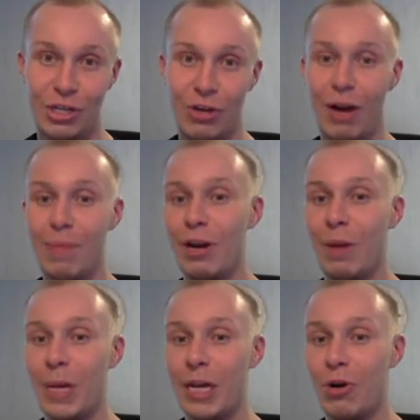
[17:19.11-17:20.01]
So I'm gonna
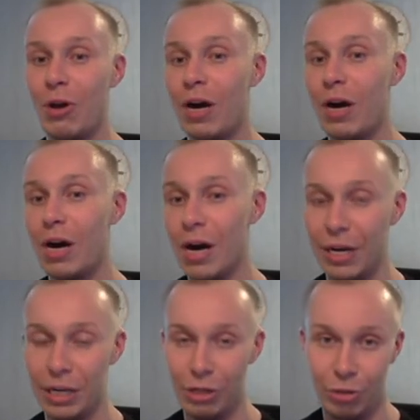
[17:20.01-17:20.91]
be going
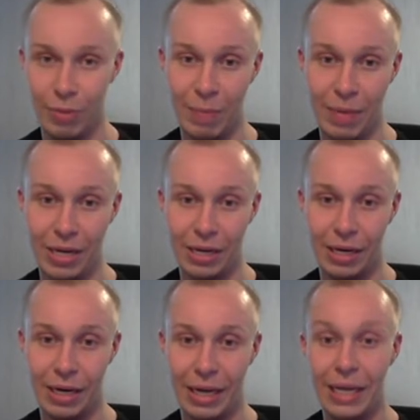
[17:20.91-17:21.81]
hard into my Mega
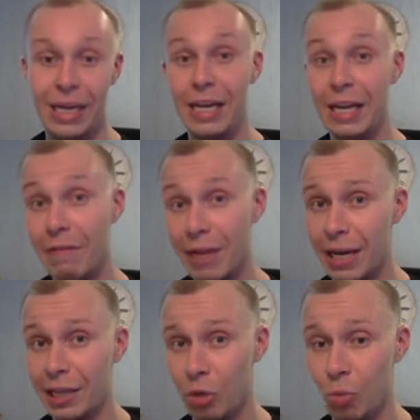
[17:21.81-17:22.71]
Gallade, even
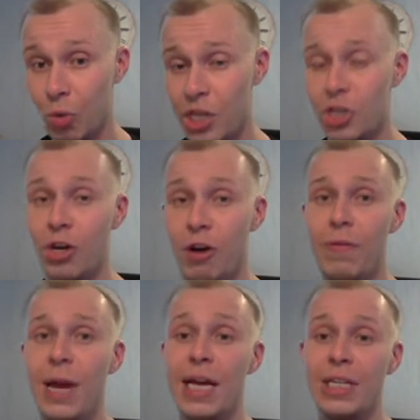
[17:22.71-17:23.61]
get the Wish off
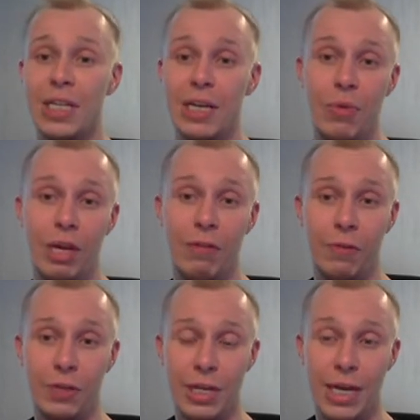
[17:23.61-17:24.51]
as he went
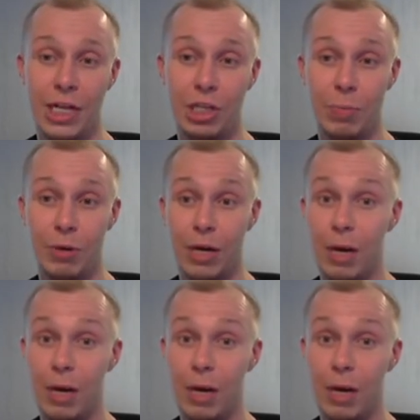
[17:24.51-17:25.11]
for the Nasty Plot.